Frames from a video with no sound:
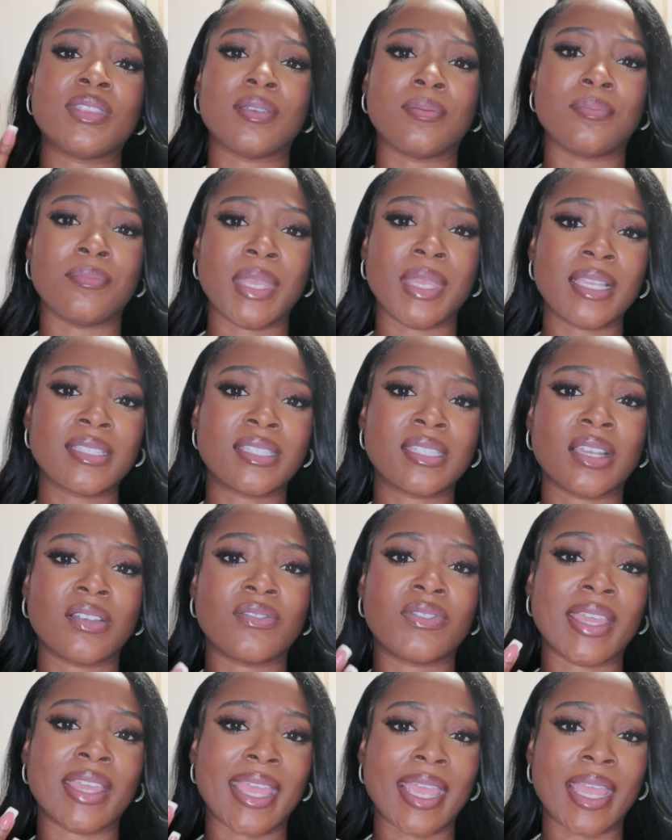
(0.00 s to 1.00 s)
the mix of
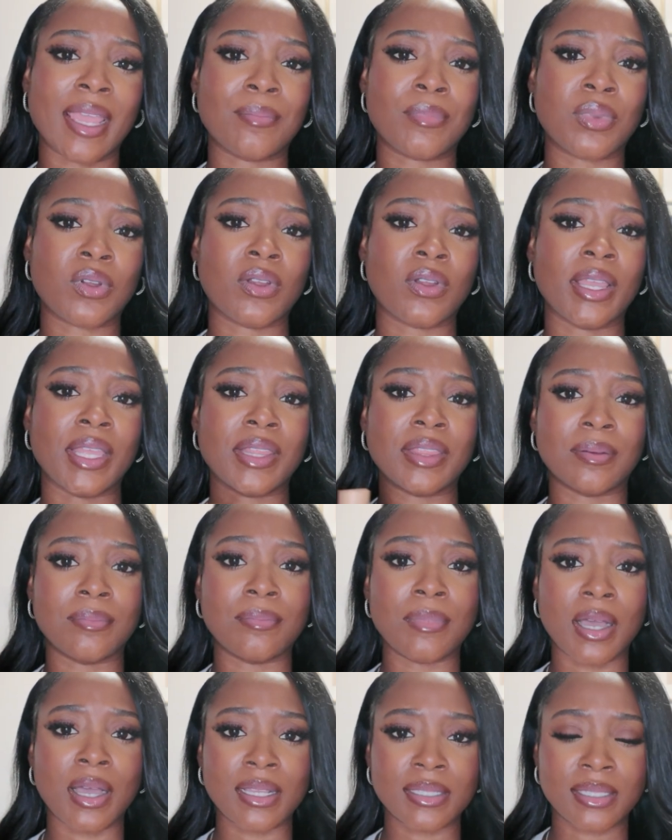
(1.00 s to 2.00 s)
the amber and the
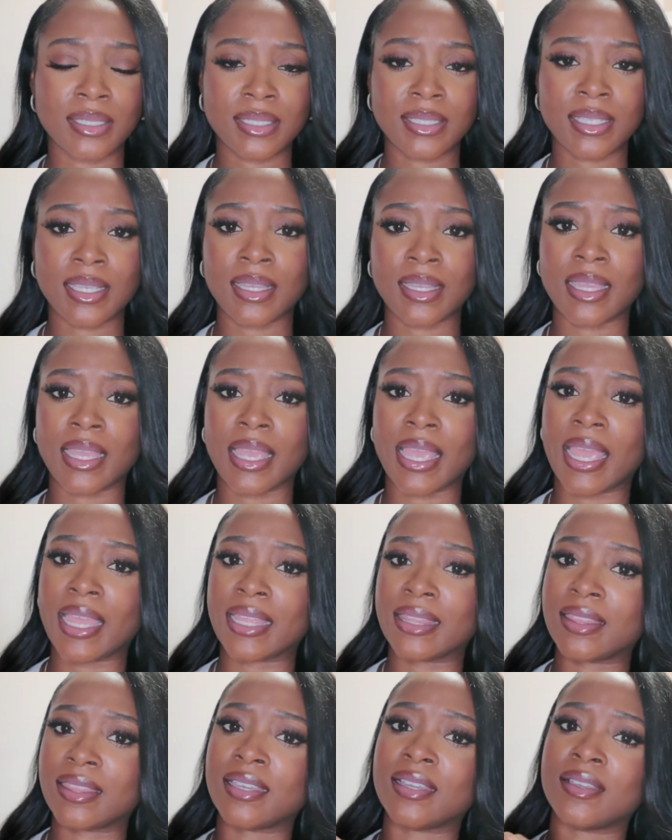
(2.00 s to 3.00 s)
musk
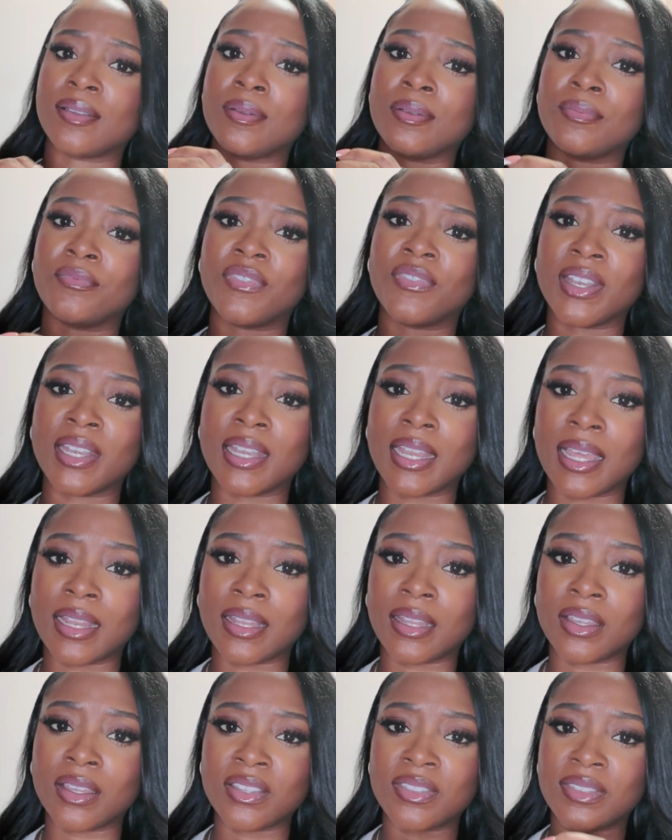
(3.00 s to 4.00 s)
and the
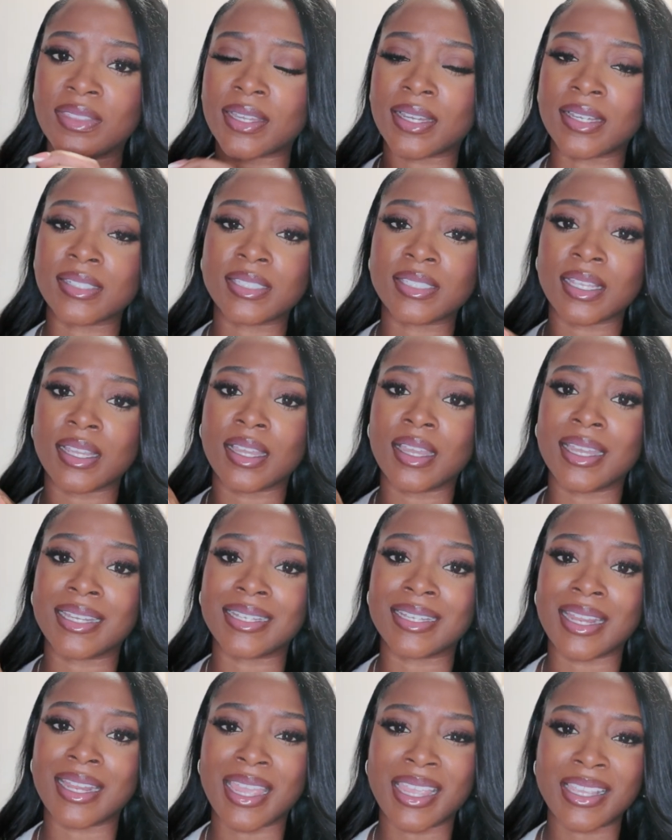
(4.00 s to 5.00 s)
vanilla, there's a
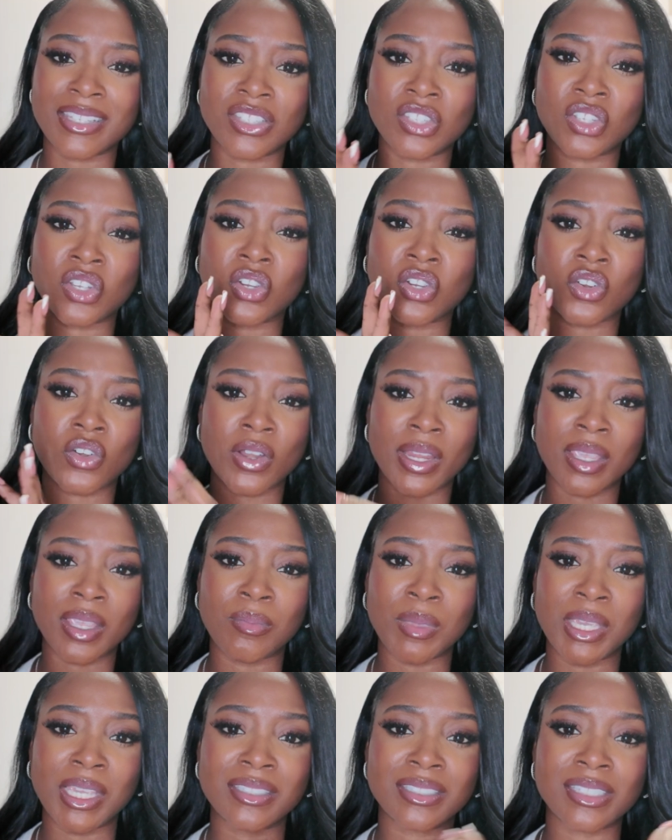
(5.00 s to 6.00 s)
nice
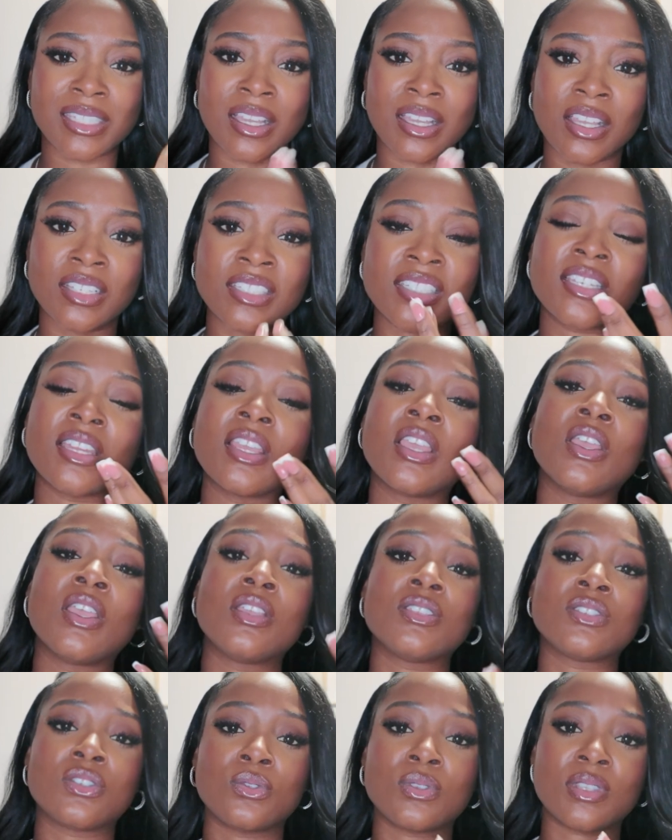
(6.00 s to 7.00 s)
creamy touch
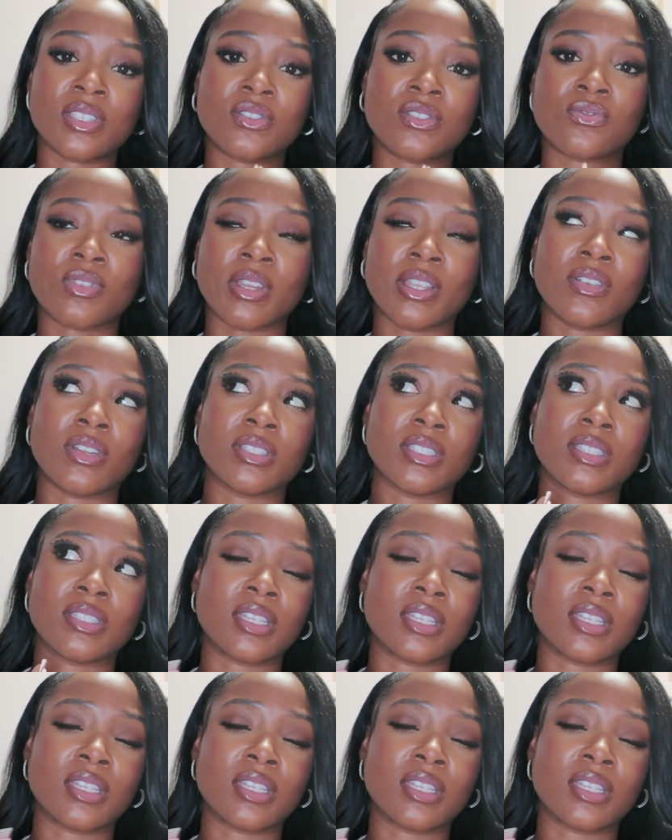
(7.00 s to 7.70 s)
to this fragrance.